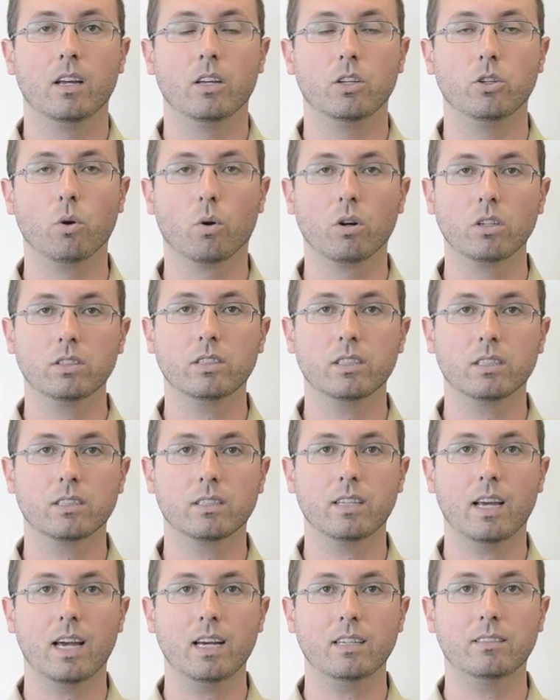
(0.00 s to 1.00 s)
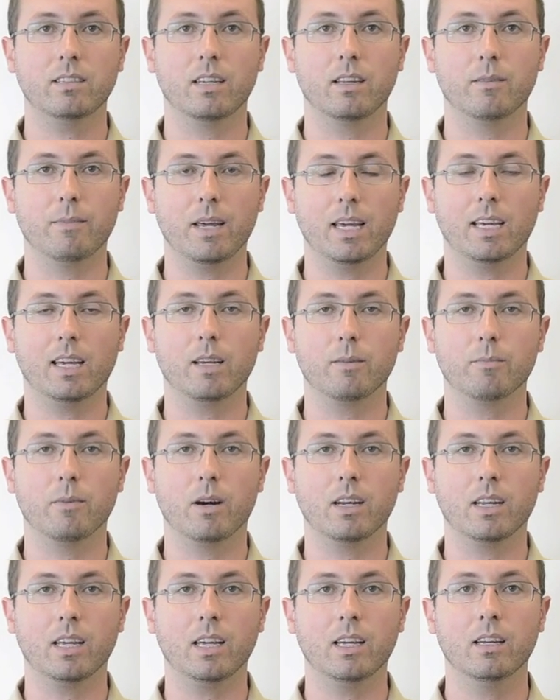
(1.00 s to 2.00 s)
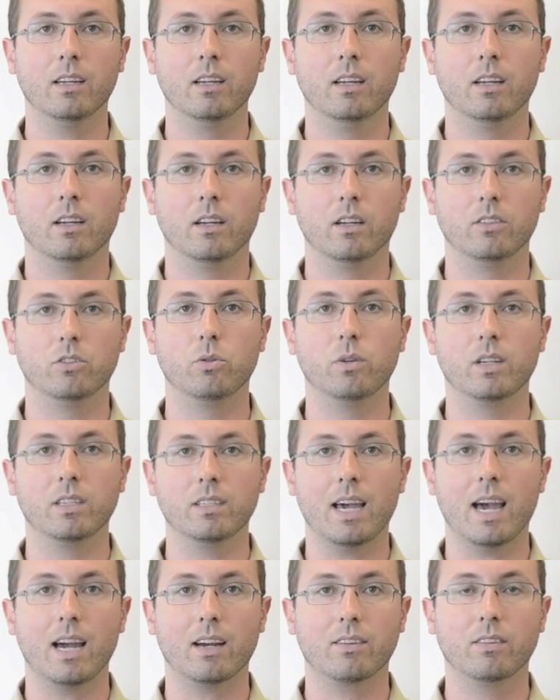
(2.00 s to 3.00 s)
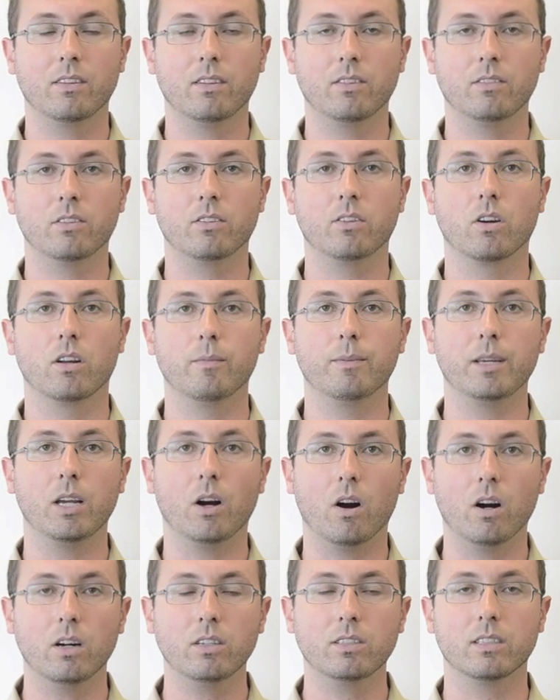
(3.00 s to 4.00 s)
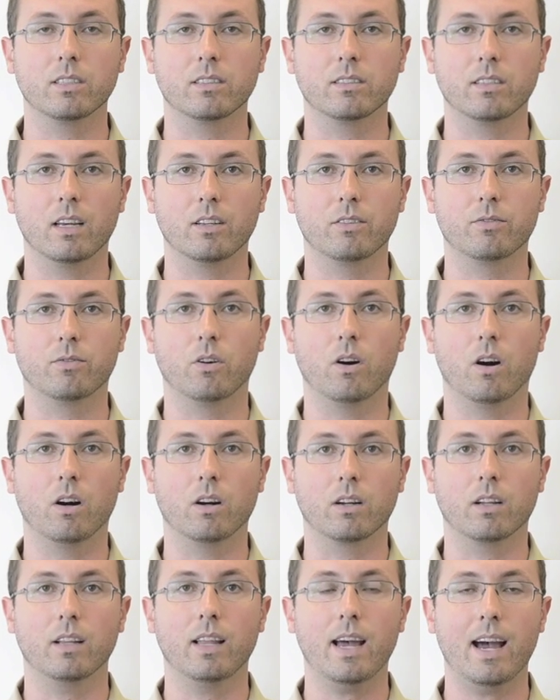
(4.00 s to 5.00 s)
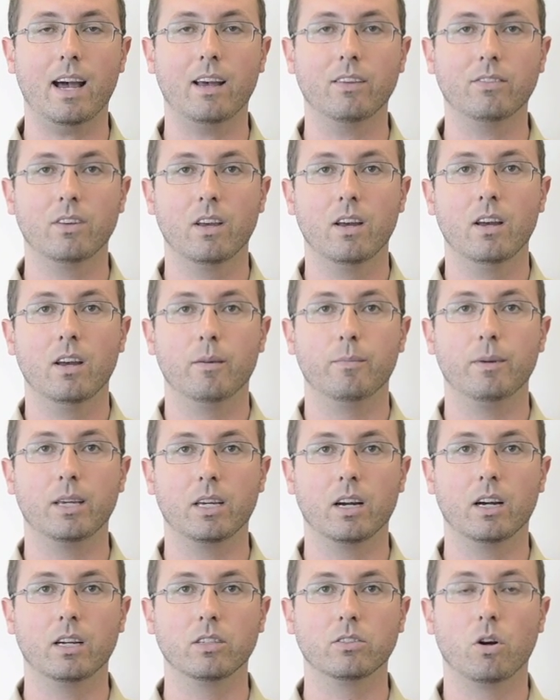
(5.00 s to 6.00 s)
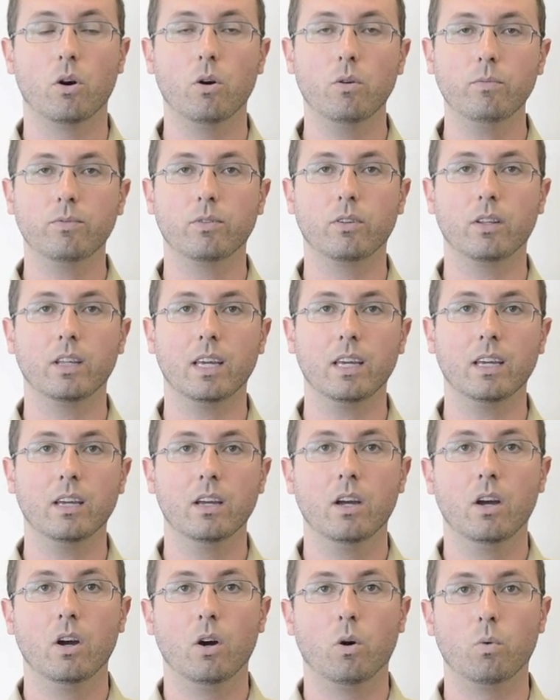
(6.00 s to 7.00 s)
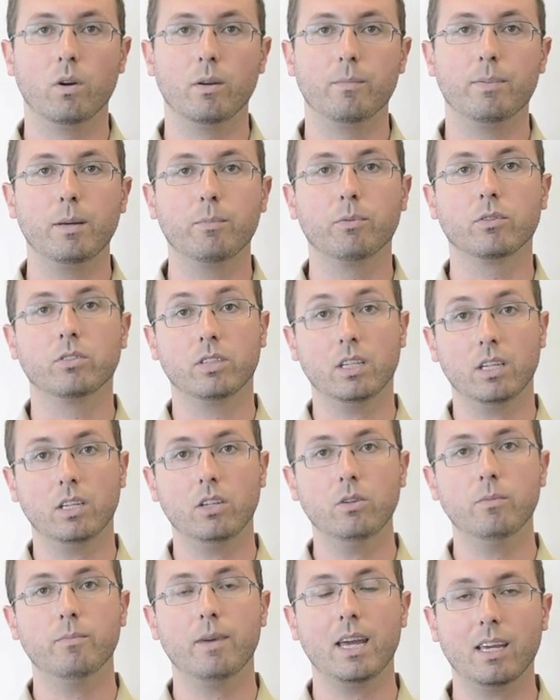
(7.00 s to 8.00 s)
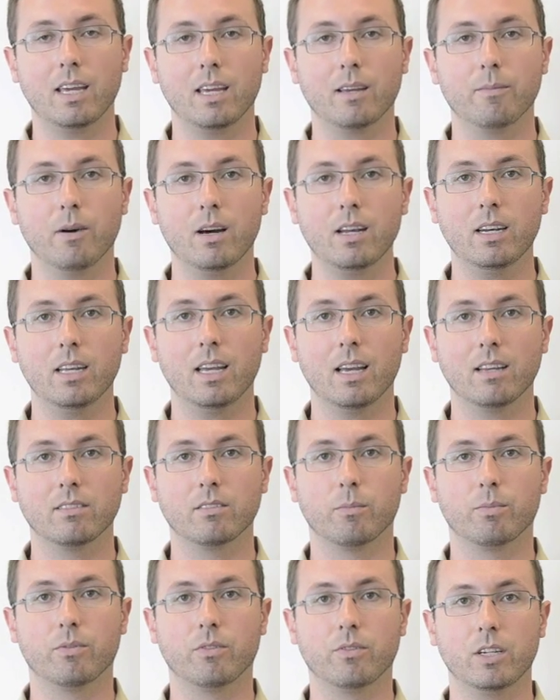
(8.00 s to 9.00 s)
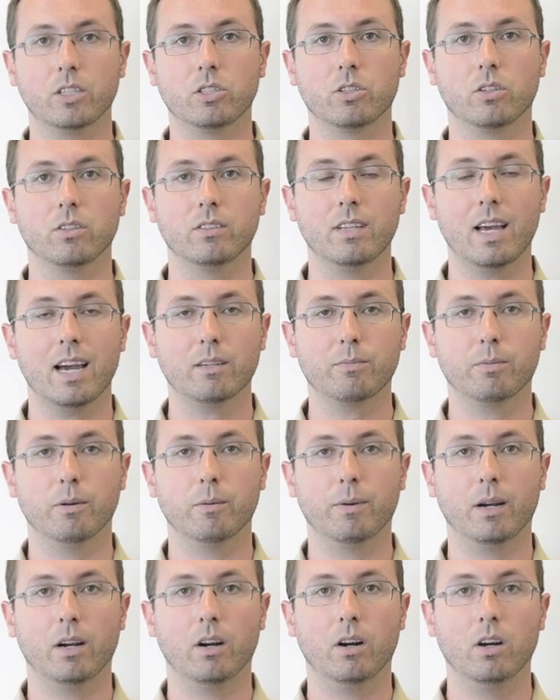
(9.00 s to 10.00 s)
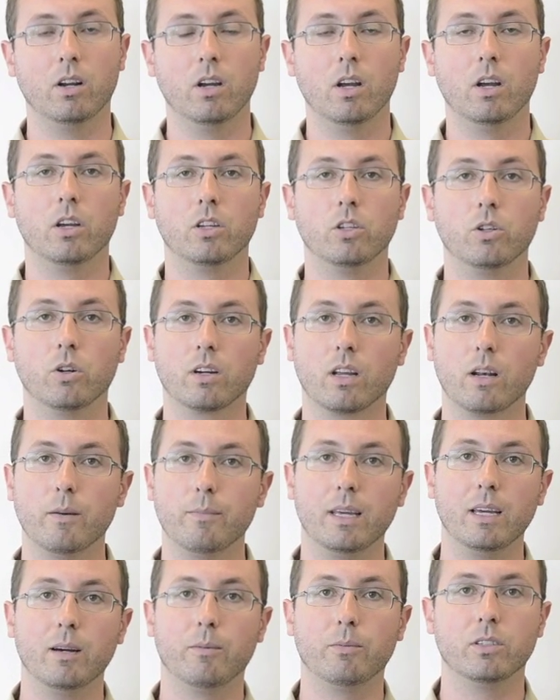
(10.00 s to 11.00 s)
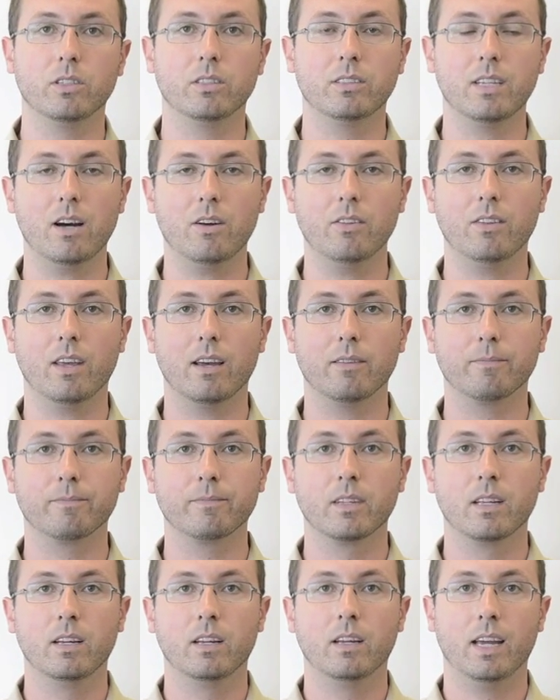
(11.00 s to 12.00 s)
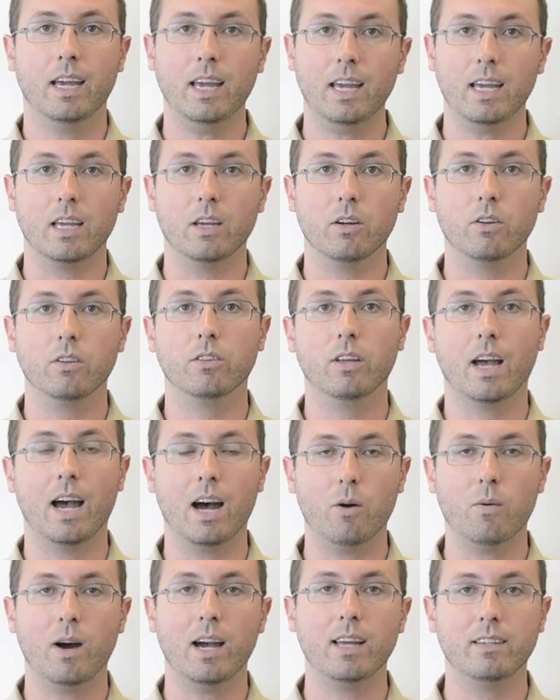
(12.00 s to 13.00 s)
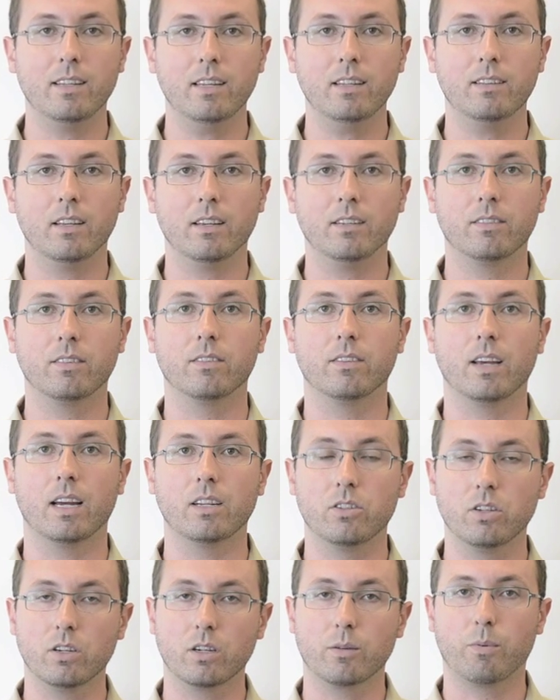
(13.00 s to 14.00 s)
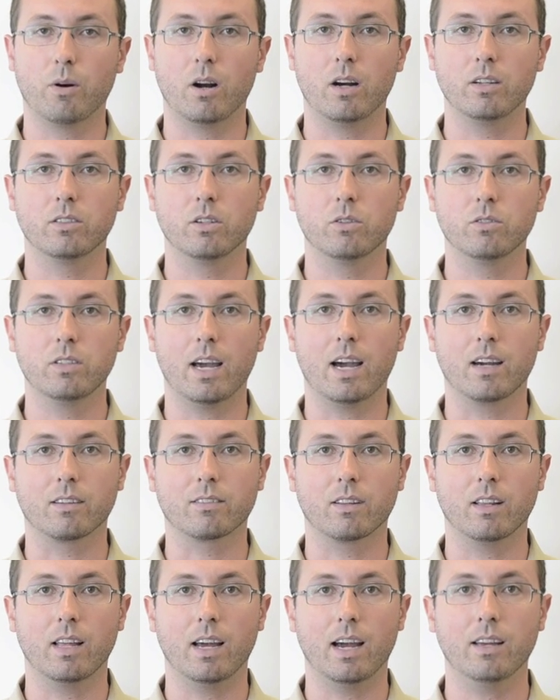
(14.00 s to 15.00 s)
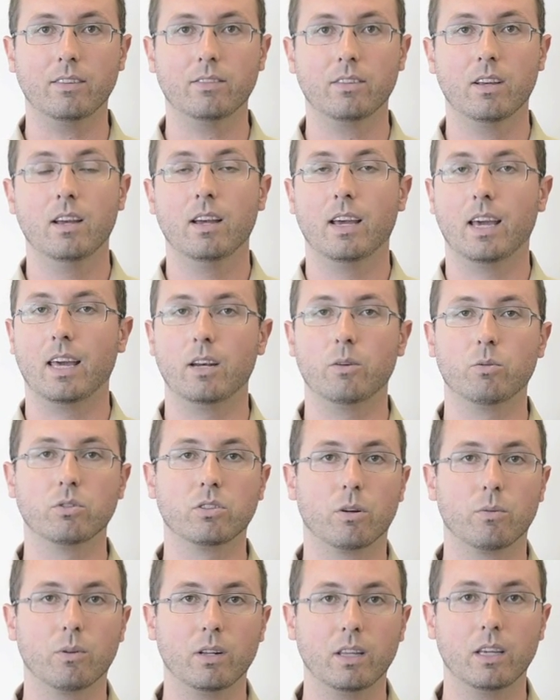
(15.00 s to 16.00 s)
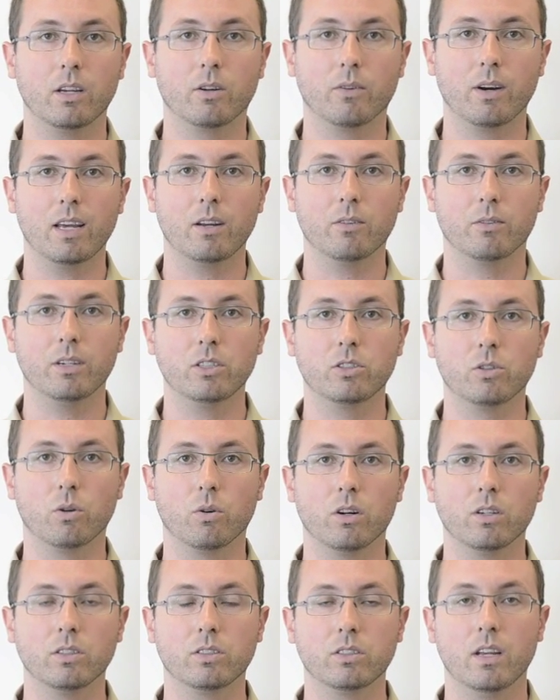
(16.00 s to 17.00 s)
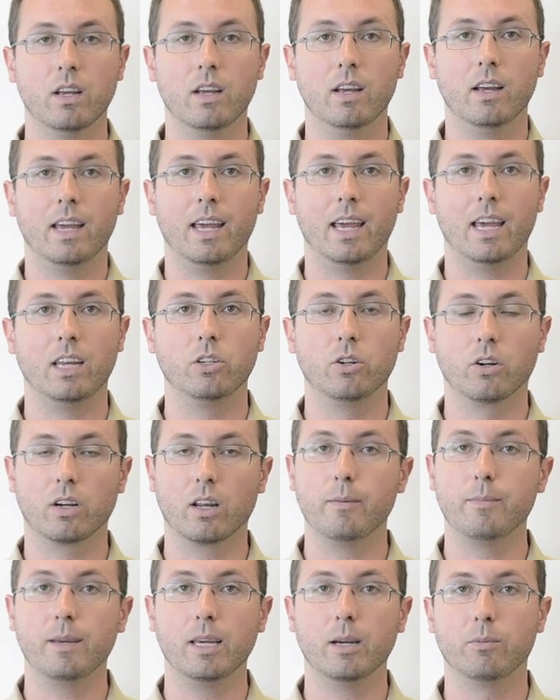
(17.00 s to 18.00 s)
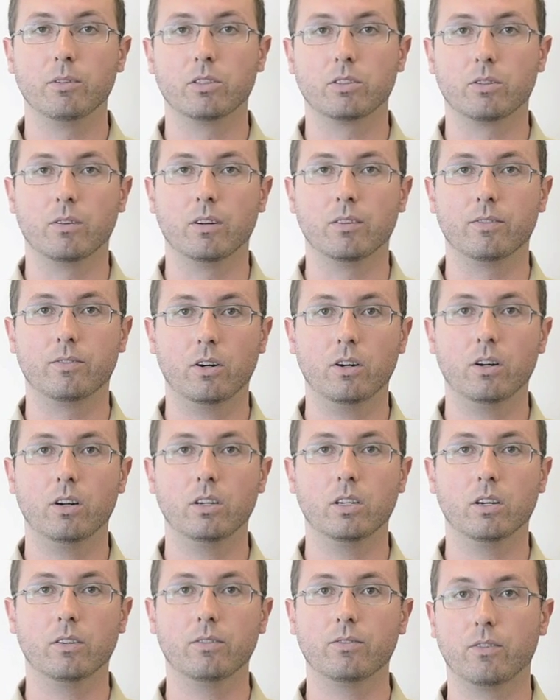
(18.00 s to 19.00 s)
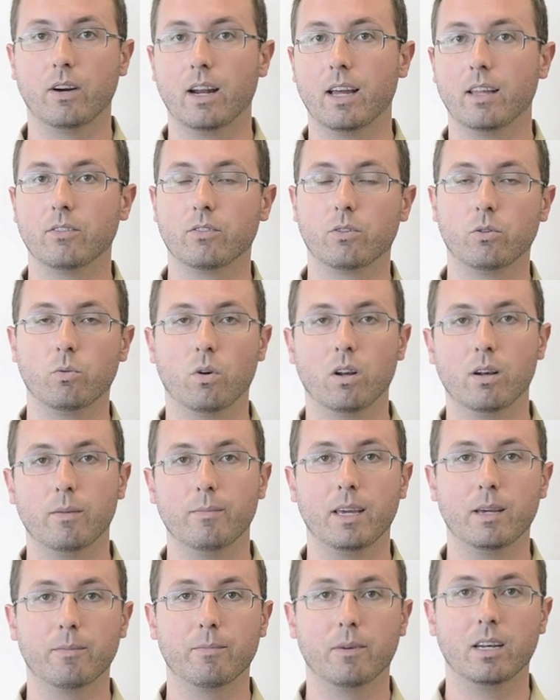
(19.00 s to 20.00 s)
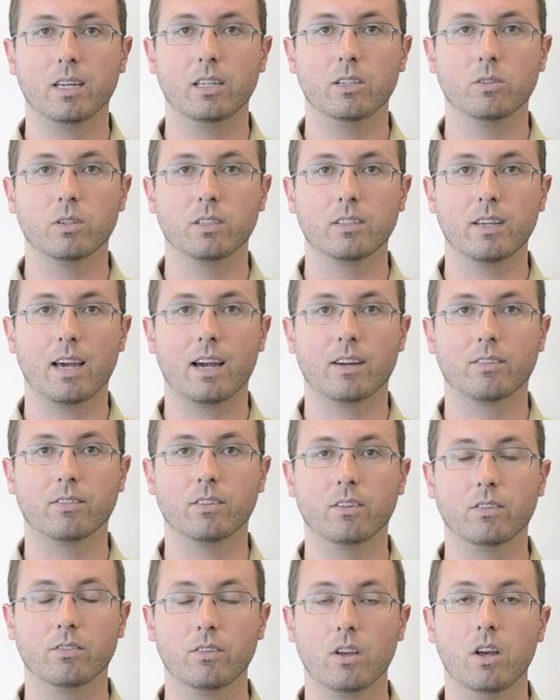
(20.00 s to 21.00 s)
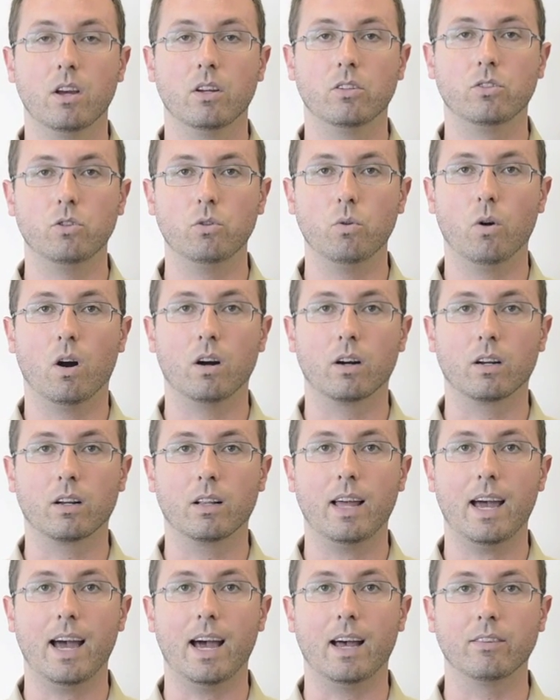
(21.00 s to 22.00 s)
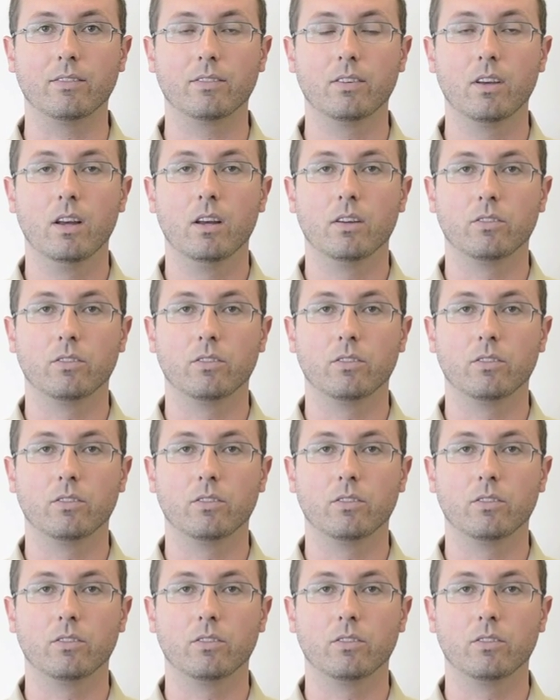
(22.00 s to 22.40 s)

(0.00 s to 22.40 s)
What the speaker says: Your success in making money doing taxes is going to be our success for our class, because hopefully when people see you making money as a professional tax preparer, you're going to be able to tell them, hey, how I did this is I took Pronto Tax Class and it was a really great resource, and you're going to be able to refer your friends who want to make money doing taxes to our class.